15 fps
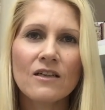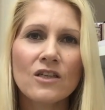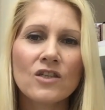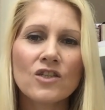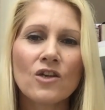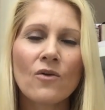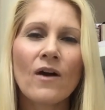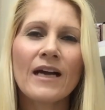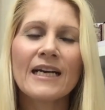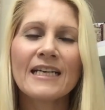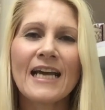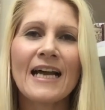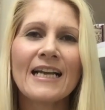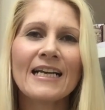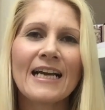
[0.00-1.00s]
so I can
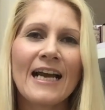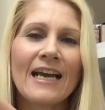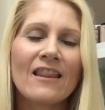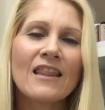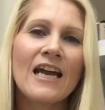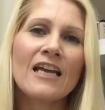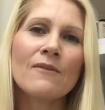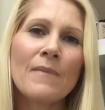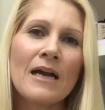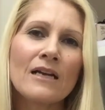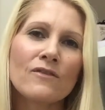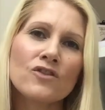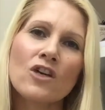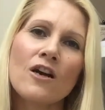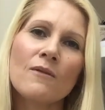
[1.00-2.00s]
allocate that amount
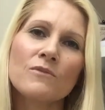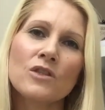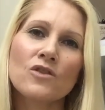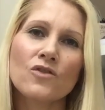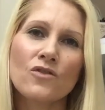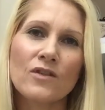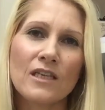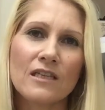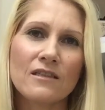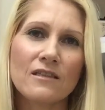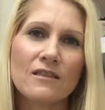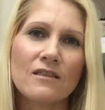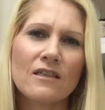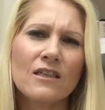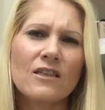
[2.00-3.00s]
of time to do this.